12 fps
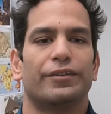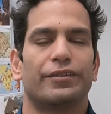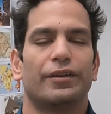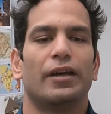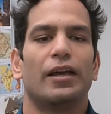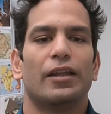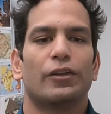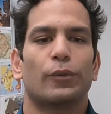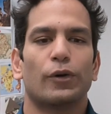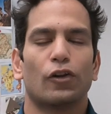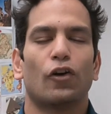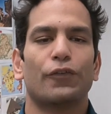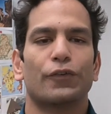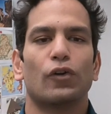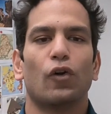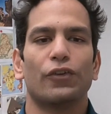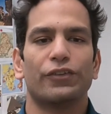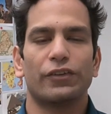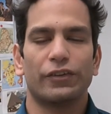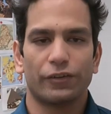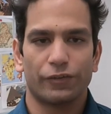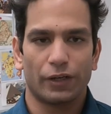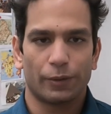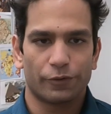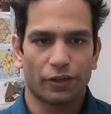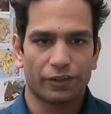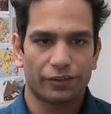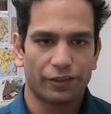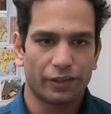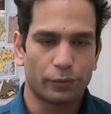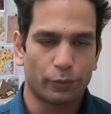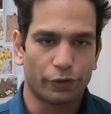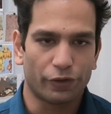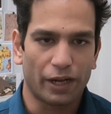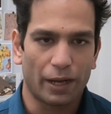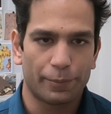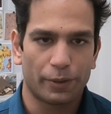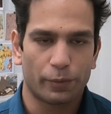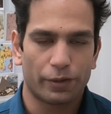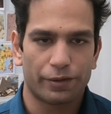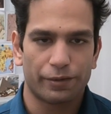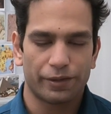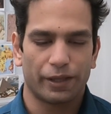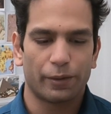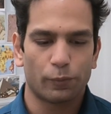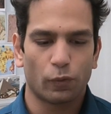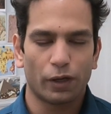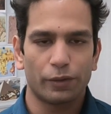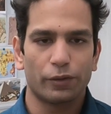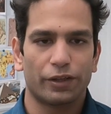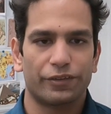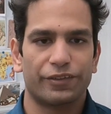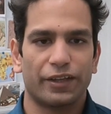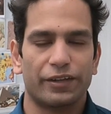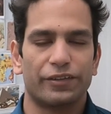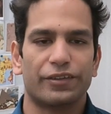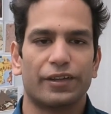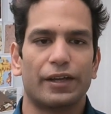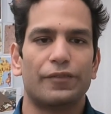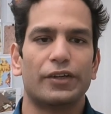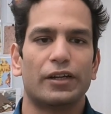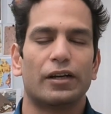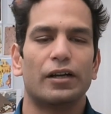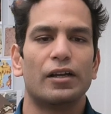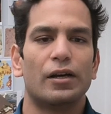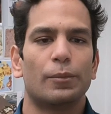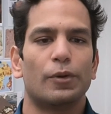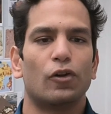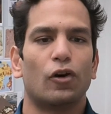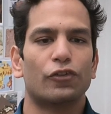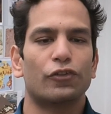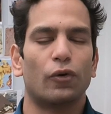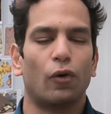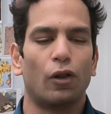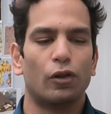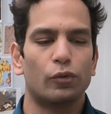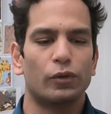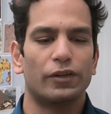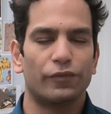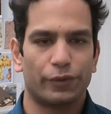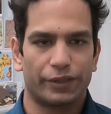There were a lot of clauses in the Freedom Charter that they were not happy with. One, it said South Africa belongs to all who live within it.